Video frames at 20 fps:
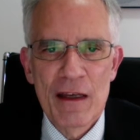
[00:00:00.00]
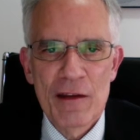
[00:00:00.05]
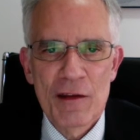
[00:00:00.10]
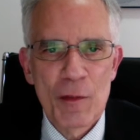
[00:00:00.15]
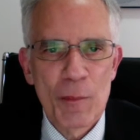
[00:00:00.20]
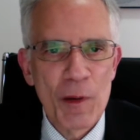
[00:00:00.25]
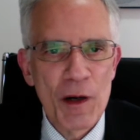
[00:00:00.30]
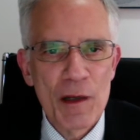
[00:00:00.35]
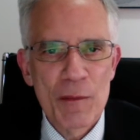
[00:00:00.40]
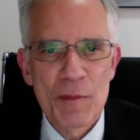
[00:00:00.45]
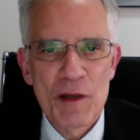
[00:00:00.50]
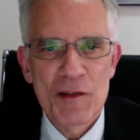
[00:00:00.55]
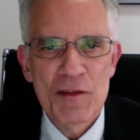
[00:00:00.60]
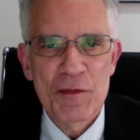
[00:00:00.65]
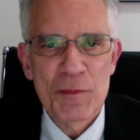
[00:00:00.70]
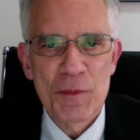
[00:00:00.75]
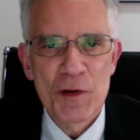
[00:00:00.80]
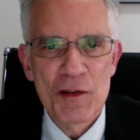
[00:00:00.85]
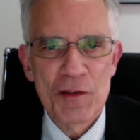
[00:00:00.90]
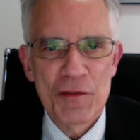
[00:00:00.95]

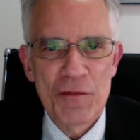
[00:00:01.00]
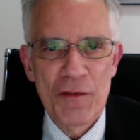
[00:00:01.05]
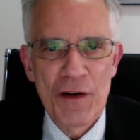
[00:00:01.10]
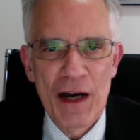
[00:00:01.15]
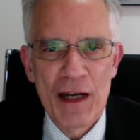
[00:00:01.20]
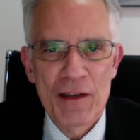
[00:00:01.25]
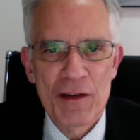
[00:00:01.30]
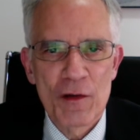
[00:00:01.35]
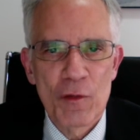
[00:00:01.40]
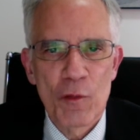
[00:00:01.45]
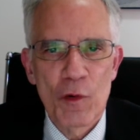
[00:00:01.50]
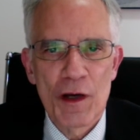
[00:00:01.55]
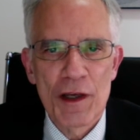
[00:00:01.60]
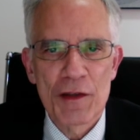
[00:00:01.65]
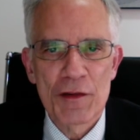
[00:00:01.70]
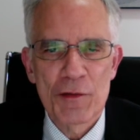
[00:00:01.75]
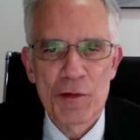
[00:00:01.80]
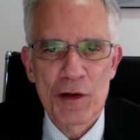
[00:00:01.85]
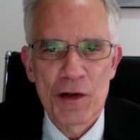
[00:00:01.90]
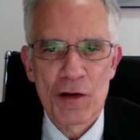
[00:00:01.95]
departments must find a way
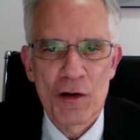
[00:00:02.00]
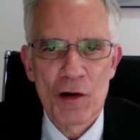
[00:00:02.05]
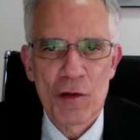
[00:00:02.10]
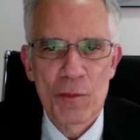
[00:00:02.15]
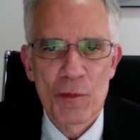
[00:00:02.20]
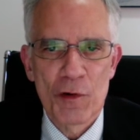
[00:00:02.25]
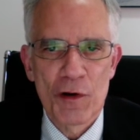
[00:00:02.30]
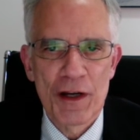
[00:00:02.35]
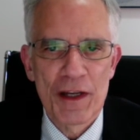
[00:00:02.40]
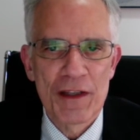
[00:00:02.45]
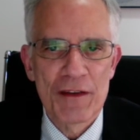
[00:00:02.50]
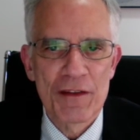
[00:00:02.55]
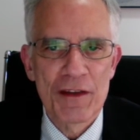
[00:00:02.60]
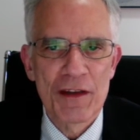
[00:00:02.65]
to incorporate